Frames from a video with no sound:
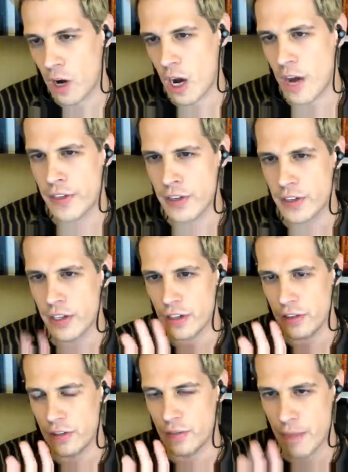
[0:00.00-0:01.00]
I think
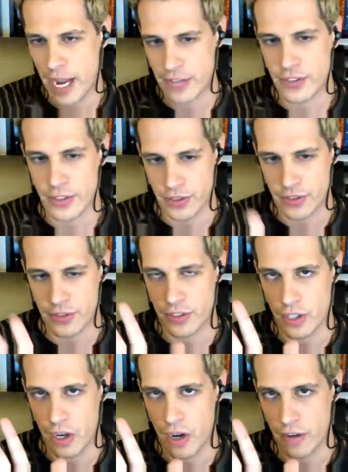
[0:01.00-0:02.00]
it matters
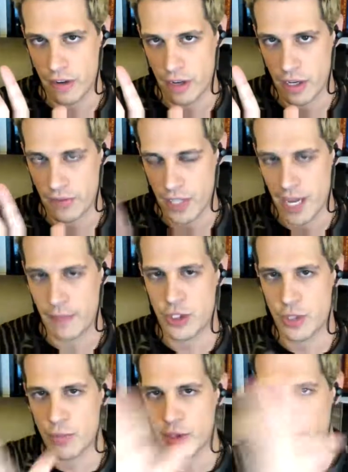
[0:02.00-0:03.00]
that I have
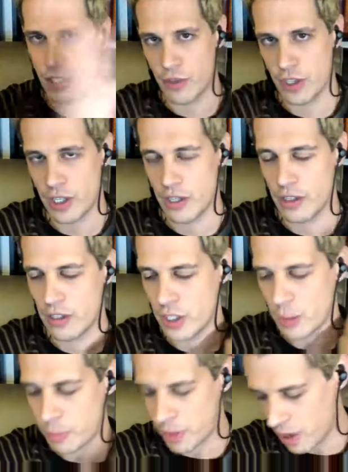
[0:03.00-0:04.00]
damaged my career
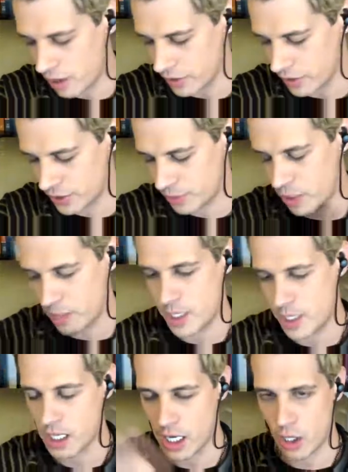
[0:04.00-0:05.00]
in the past by
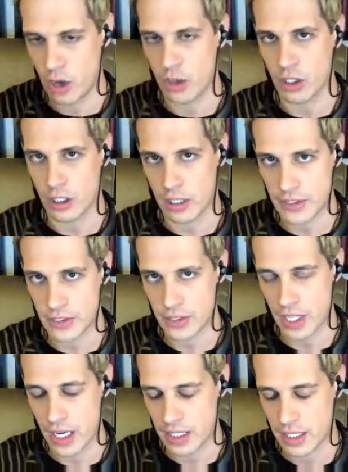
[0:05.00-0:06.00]
being an
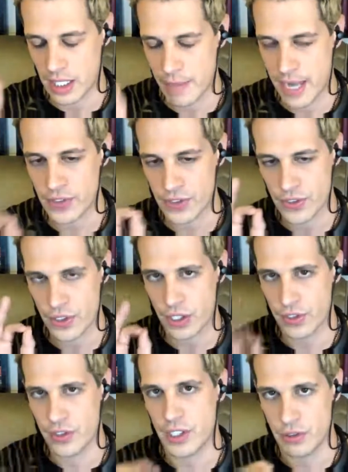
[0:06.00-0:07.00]
iconoclast, and I think it matters that I
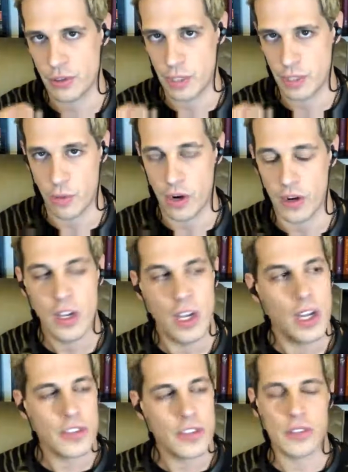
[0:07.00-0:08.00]
continue to be one.
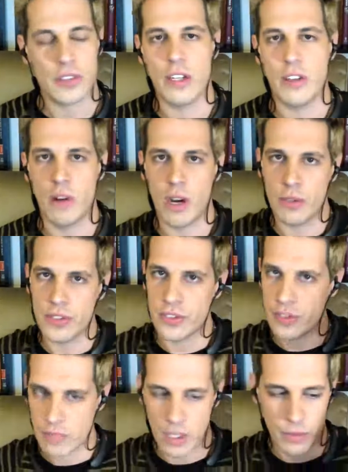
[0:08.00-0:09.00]
So I want
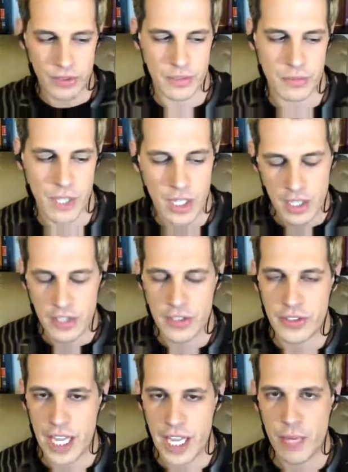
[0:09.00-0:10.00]
to
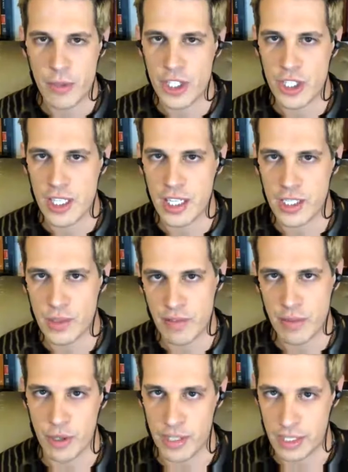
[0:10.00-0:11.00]
take a machine gun to
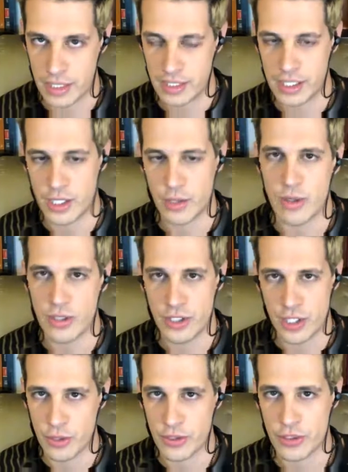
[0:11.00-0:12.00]
everybody and see
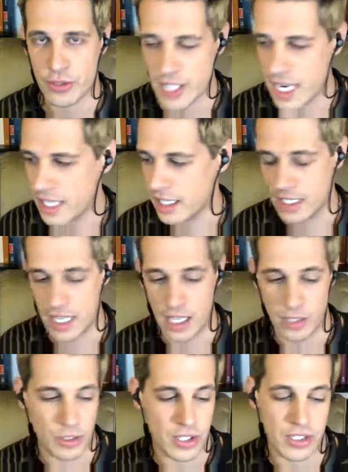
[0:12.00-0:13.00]
who's still standing at the
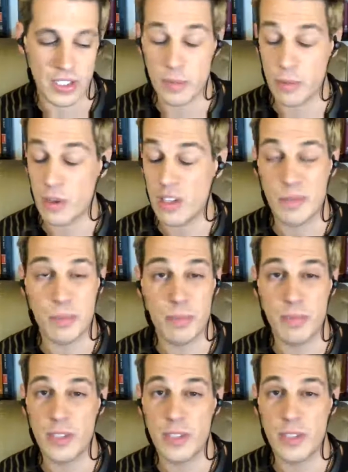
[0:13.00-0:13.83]
end, because at the bottom.